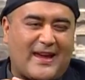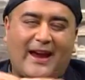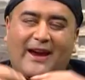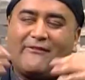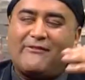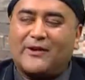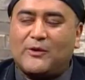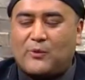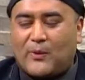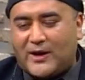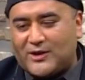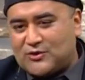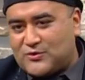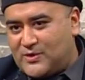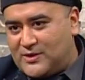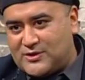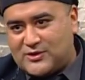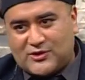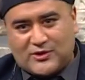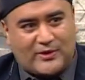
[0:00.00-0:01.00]
Every
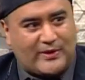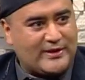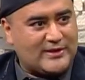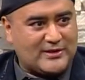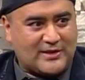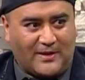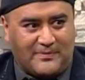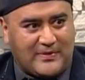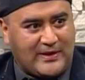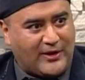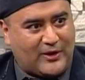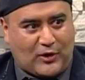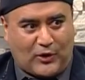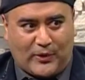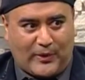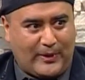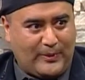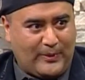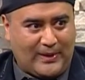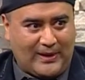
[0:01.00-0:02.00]
restaurant serving something
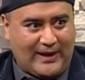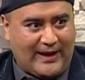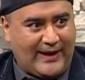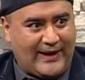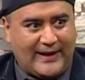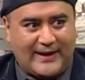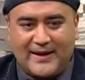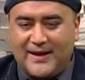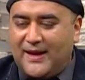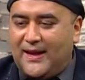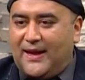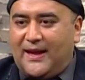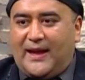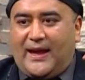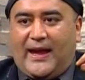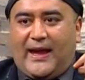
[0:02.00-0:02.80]
curry, curry related. That's it.